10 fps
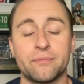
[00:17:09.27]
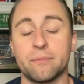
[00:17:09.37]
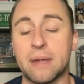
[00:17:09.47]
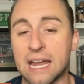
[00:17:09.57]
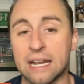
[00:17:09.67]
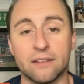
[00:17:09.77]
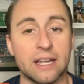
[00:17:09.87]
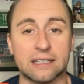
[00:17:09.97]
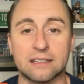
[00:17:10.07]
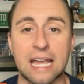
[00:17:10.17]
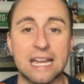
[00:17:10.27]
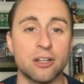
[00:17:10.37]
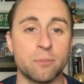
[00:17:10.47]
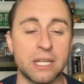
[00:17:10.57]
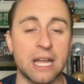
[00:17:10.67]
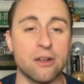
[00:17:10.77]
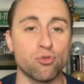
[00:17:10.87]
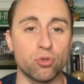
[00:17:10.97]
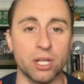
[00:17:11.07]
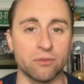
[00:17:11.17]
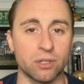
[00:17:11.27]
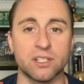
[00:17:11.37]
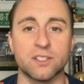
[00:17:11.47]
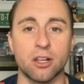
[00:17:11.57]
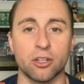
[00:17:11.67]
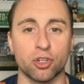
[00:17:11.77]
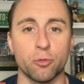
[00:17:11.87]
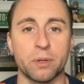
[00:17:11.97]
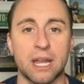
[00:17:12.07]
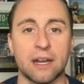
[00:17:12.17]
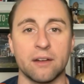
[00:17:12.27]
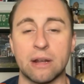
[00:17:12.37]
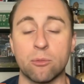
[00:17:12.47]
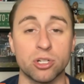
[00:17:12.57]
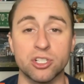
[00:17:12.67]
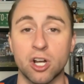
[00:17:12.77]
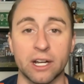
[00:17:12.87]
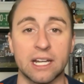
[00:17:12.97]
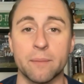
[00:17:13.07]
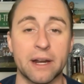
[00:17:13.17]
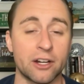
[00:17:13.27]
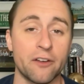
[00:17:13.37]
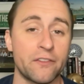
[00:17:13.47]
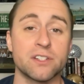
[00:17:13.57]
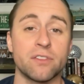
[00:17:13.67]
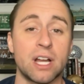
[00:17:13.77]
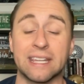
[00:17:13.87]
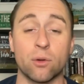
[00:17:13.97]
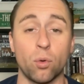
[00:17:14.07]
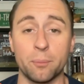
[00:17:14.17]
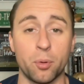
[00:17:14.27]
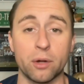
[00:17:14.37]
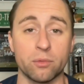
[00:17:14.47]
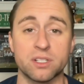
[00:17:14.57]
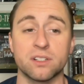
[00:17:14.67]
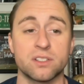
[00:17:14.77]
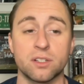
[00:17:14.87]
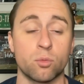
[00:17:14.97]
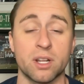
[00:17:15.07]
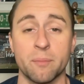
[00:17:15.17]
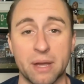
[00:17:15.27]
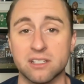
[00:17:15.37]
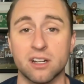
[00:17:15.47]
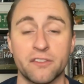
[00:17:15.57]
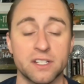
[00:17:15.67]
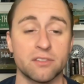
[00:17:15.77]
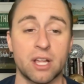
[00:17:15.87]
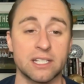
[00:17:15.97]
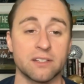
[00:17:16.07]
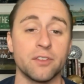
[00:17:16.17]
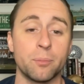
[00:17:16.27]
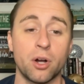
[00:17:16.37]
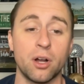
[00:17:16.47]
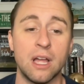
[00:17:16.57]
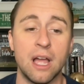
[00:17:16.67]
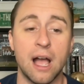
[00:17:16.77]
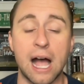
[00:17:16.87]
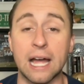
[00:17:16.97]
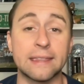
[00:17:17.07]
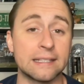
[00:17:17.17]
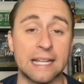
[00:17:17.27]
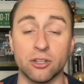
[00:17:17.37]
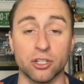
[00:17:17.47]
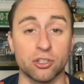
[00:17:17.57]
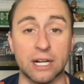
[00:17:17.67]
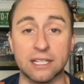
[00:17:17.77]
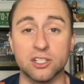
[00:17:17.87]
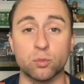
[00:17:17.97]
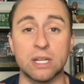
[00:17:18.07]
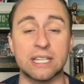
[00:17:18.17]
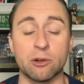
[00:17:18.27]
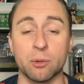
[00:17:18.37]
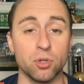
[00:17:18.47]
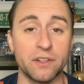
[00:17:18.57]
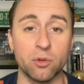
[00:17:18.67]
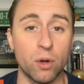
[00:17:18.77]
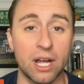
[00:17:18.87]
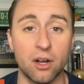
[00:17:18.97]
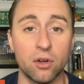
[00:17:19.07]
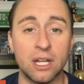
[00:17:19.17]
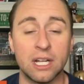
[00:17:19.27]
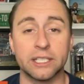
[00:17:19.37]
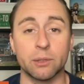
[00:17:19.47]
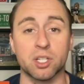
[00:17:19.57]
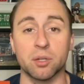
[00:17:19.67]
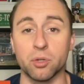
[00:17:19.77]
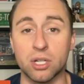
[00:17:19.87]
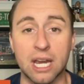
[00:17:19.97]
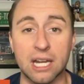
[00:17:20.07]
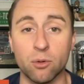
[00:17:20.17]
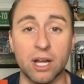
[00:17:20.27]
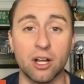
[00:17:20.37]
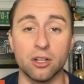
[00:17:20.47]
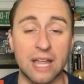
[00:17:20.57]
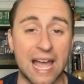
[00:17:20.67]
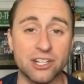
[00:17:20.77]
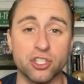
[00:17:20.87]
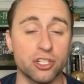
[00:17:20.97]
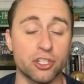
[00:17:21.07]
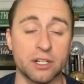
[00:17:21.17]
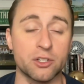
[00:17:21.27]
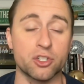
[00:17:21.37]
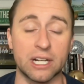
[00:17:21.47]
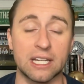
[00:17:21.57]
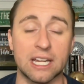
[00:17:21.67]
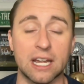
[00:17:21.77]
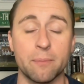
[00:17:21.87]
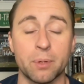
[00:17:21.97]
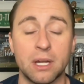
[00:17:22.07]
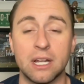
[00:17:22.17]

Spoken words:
man, like, they could be a really, really solid group again. And we're talking about an offensive line that at one point was considered one of the best offensive lines in football. I thought they looked great this week. They were moving well. They were communicating well. Last year during training camp,